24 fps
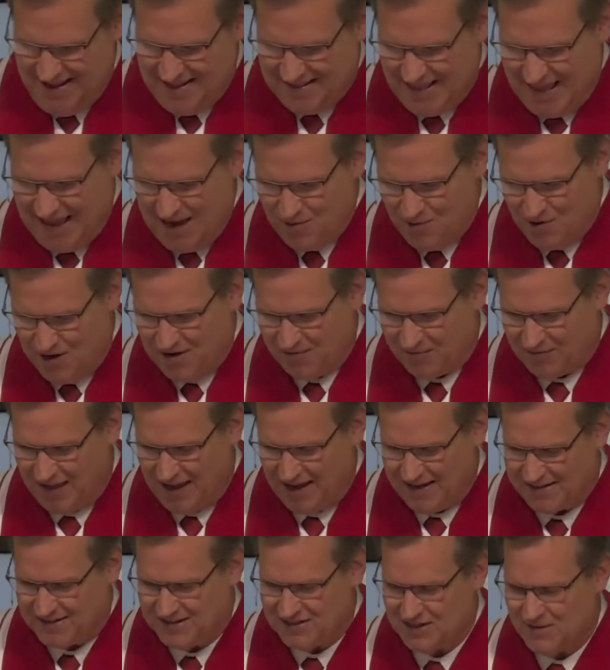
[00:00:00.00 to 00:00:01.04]
They would have
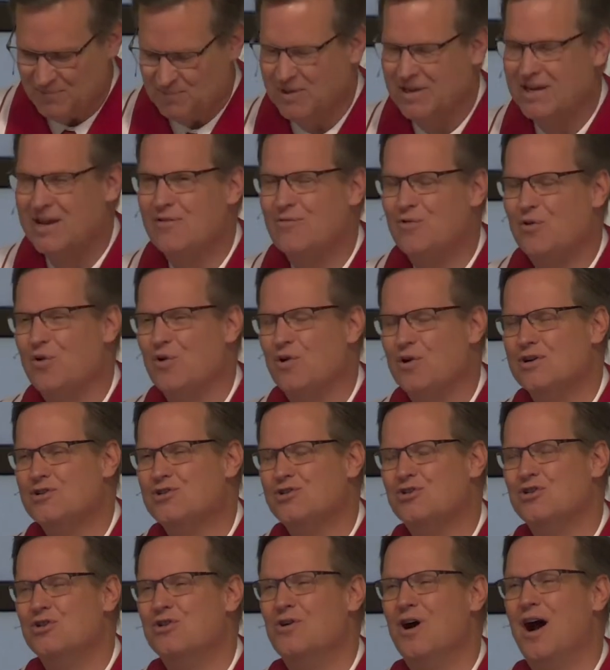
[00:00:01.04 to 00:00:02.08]
liked simply, of course,
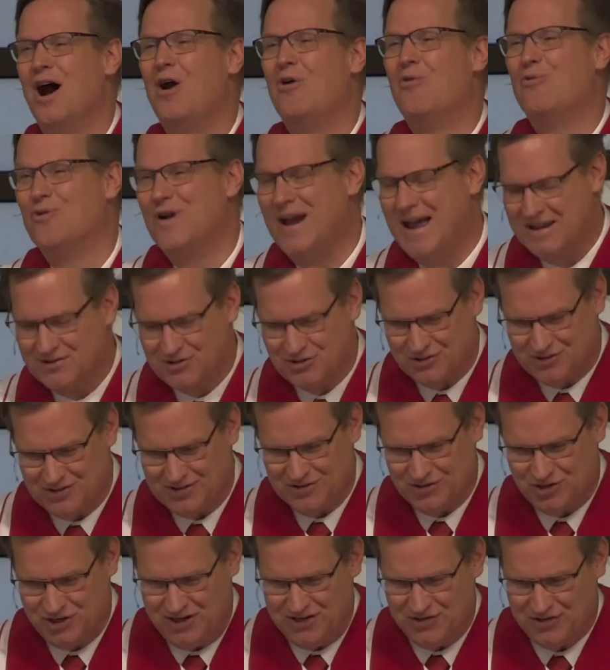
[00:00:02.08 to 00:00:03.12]
to arrest
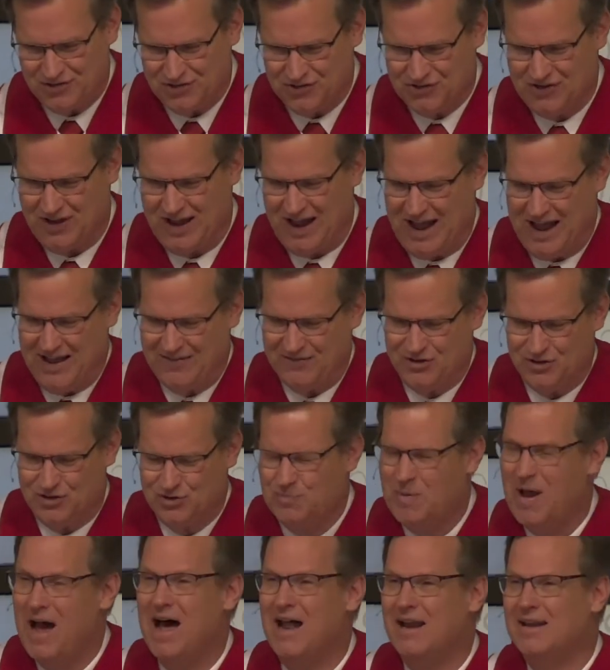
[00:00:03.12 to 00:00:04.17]
Jesus on the
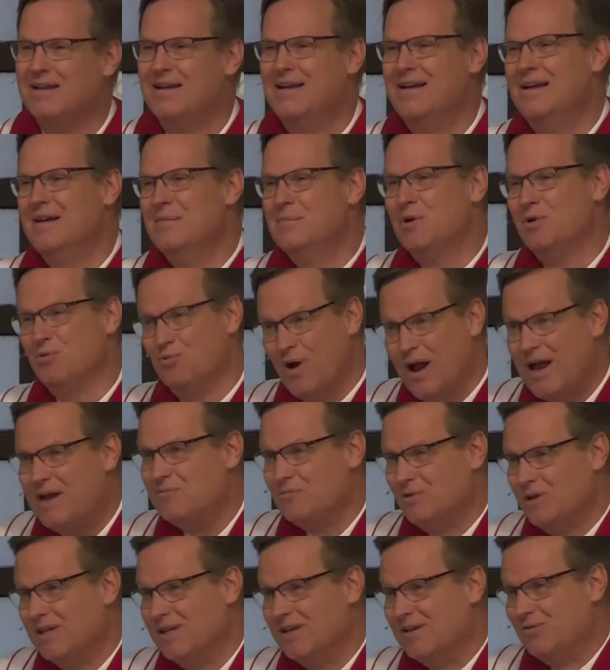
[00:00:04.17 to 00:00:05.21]
spot. But
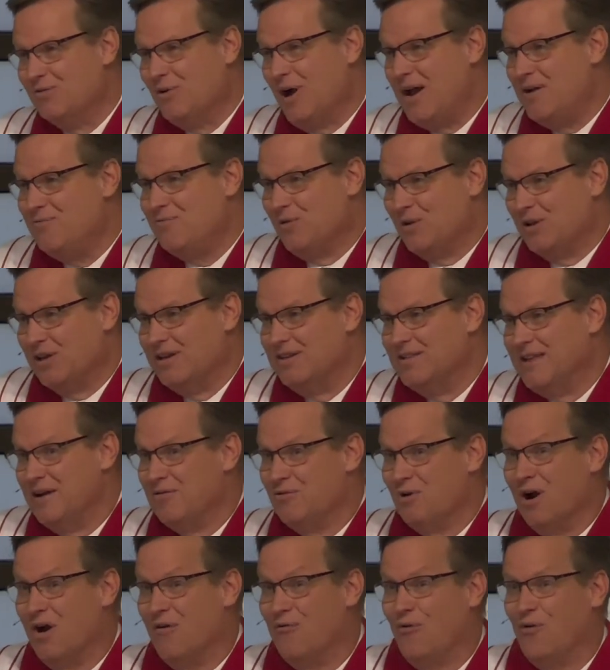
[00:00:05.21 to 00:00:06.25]
rightfully, they
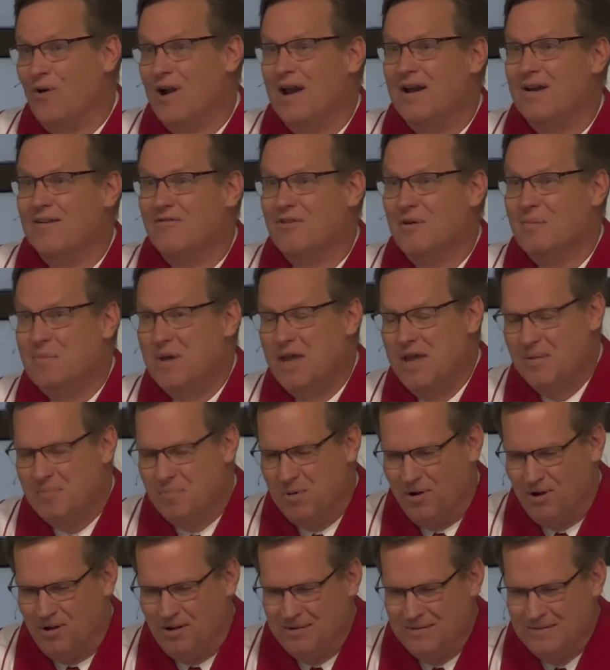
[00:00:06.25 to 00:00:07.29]
were afraid of the
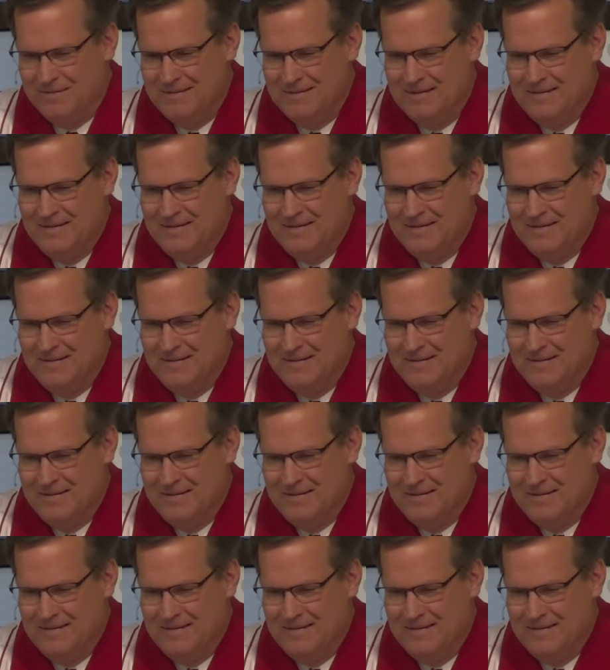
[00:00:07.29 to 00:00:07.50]
people.